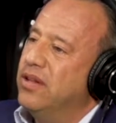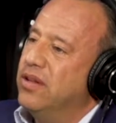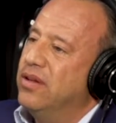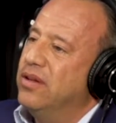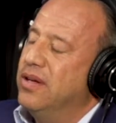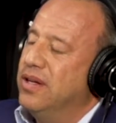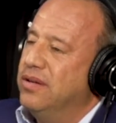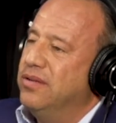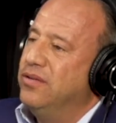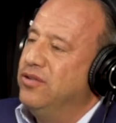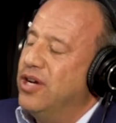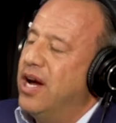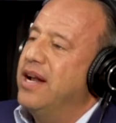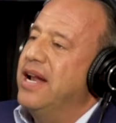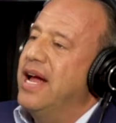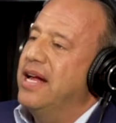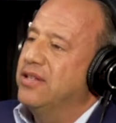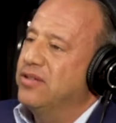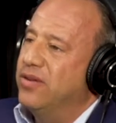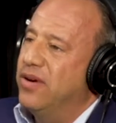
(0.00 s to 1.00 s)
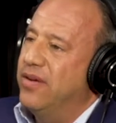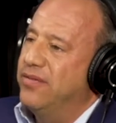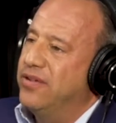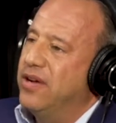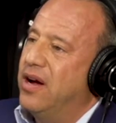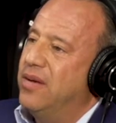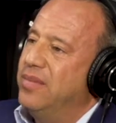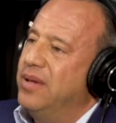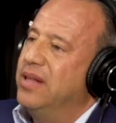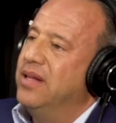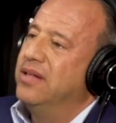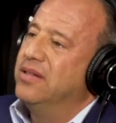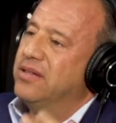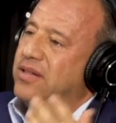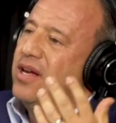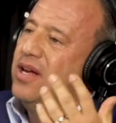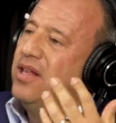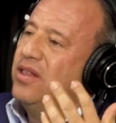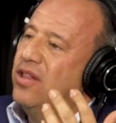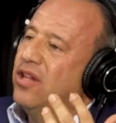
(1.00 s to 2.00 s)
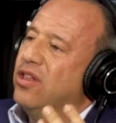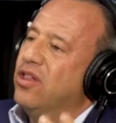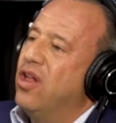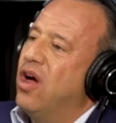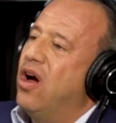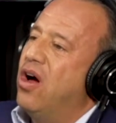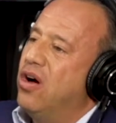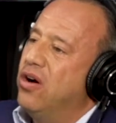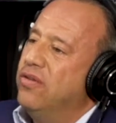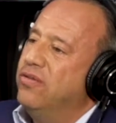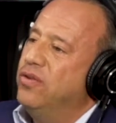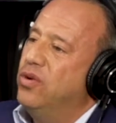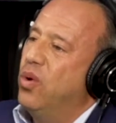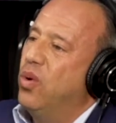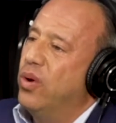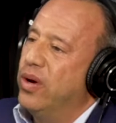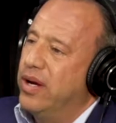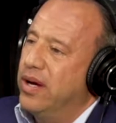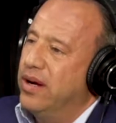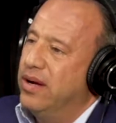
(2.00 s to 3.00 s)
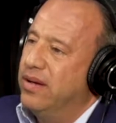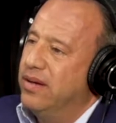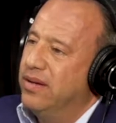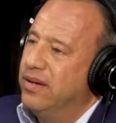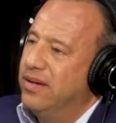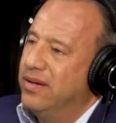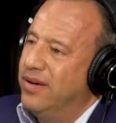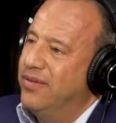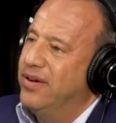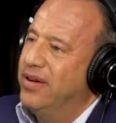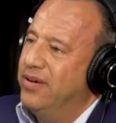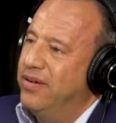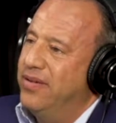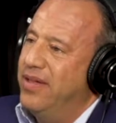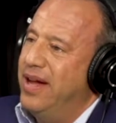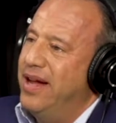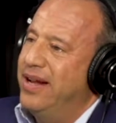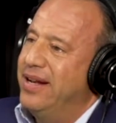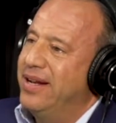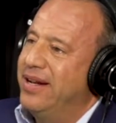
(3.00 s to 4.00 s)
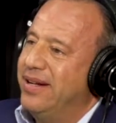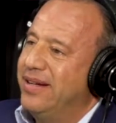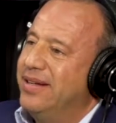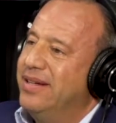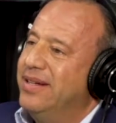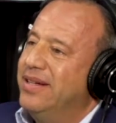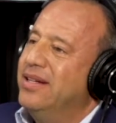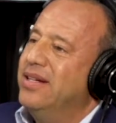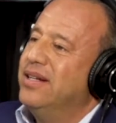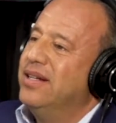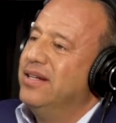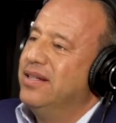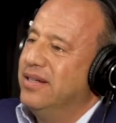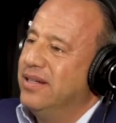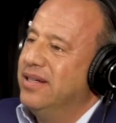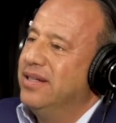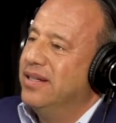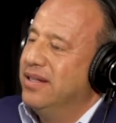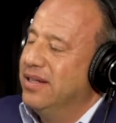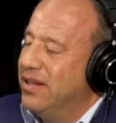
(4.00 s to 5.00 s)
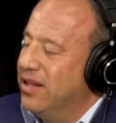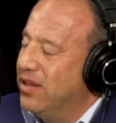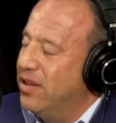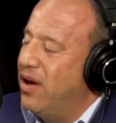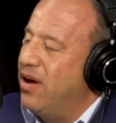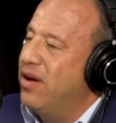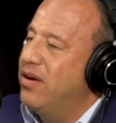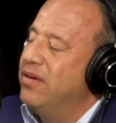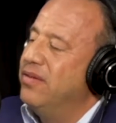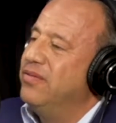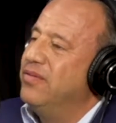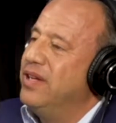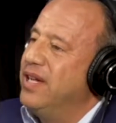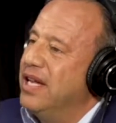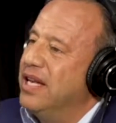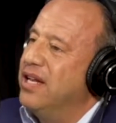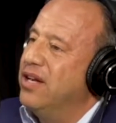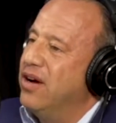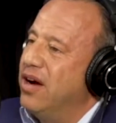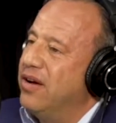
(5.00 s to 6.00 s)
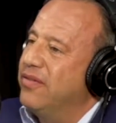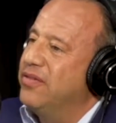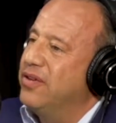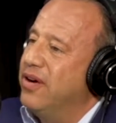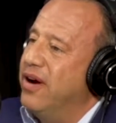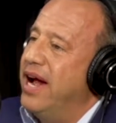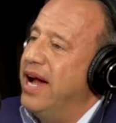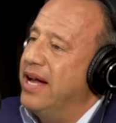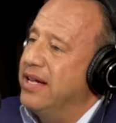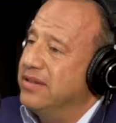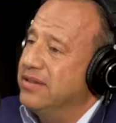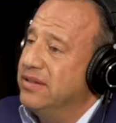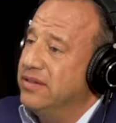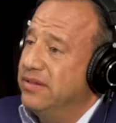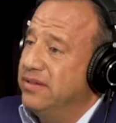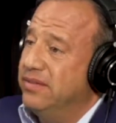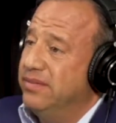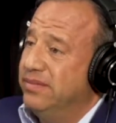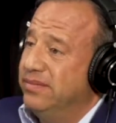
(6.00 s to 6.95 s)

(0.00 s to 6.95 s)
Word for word: the and John Assaraf taught me this, the law of Goya. You ever hear of that? The law of getting off your ass.